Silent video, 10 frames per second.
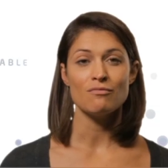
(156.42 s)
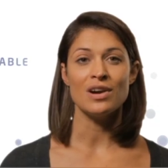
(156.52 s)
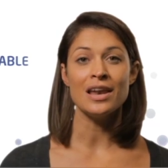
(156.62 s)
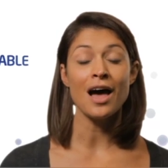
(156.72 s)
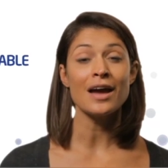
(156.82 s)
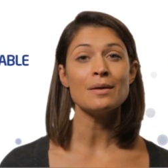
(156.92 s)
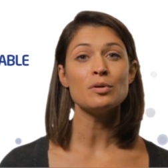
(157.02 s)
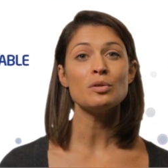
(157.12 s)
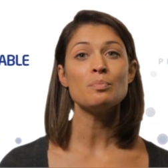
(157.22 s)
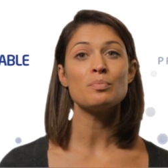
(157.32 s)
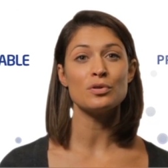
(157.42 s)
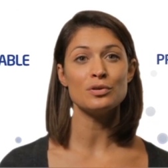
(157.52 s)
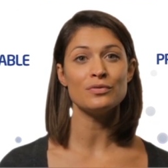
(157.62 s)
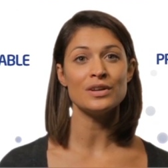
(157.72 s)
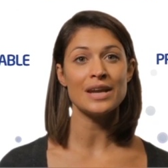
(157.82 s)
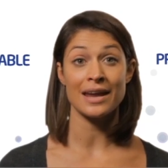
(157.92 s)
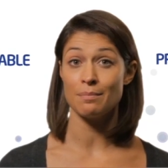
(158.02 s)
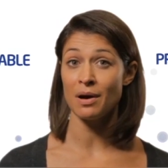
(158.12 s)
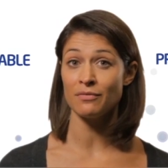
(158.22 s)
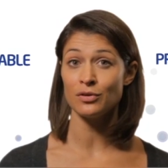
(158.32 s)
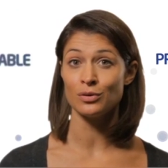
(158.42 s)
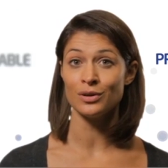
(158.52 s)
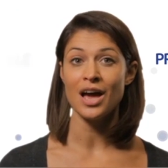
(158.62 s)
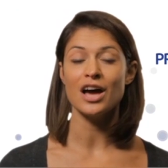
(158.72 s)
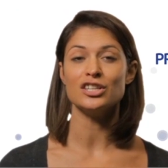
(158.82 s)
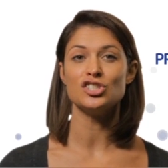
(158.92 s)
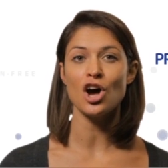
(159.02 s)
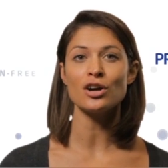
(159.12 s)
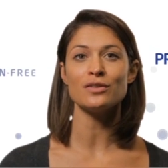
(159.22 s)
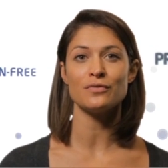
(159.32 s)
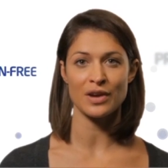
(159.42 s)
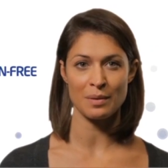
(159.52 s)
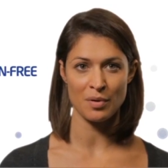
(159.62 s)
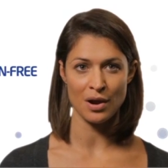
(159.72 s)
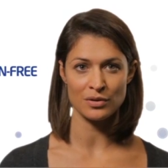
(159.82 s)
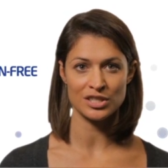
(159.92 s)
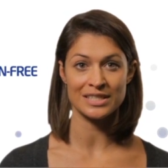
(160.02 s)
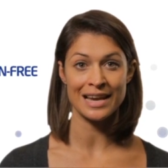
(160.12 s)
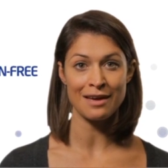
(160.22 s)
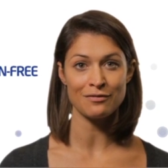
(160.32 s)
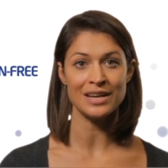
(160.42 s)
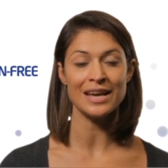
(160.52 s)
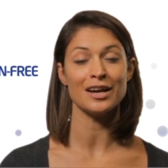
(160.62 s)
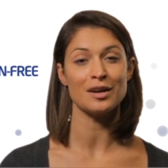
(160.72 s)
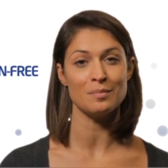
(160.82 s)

Reliable, proven, and above all, a jargon free approach to telephony and